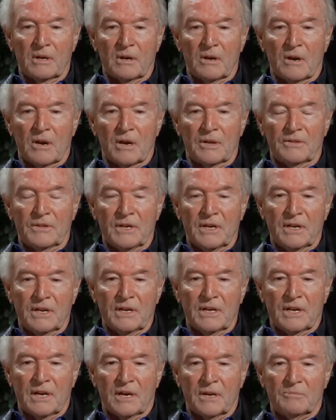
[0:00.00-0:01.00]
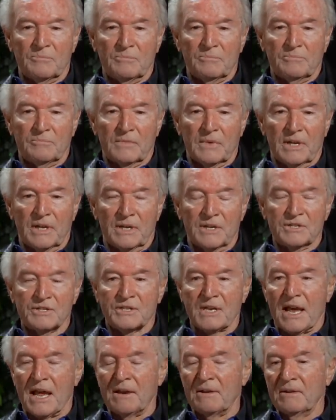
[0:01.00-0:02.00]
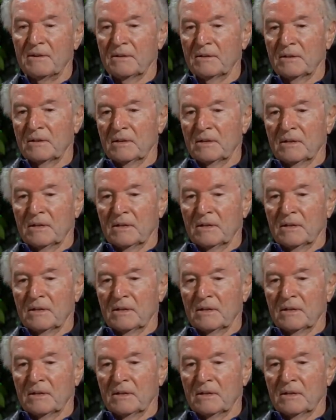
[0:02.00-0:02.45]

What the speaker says: a set,